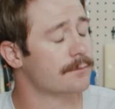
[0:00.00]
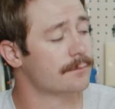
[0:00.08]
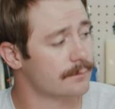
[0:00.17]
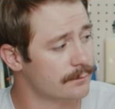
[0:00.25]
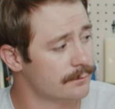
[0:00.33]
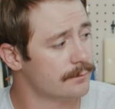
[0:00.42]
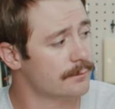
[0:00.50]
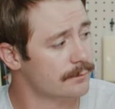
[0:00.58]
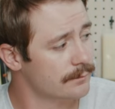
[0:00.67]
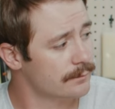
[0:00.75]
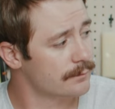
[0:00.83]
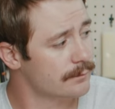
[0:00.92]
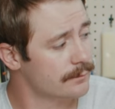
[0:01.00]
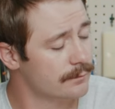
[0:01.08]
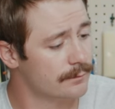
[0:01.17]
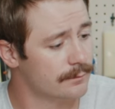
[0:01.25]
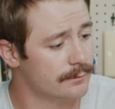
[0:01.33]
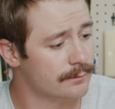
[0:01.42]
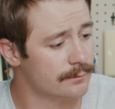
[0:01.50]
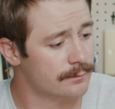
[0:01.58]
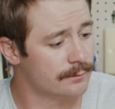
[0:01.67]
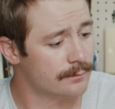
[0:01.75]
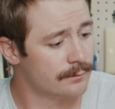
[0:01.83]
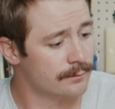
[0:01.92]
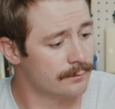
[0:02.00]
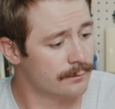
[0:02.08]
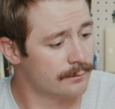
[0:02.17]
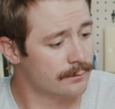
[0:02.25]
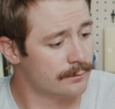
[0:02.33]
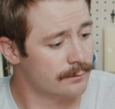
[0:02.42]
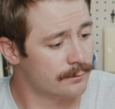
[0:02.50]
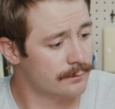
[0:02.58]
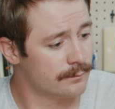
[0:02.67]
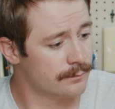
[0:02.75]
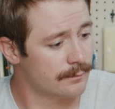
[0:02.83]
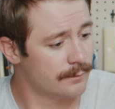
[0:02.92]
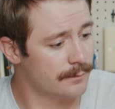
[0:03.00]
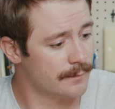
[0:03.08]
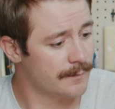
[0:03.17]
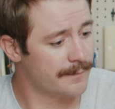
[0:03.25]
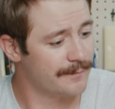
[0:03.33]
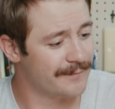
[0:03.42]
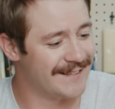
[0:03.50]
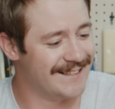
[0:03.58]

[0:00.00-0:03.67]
[no speech]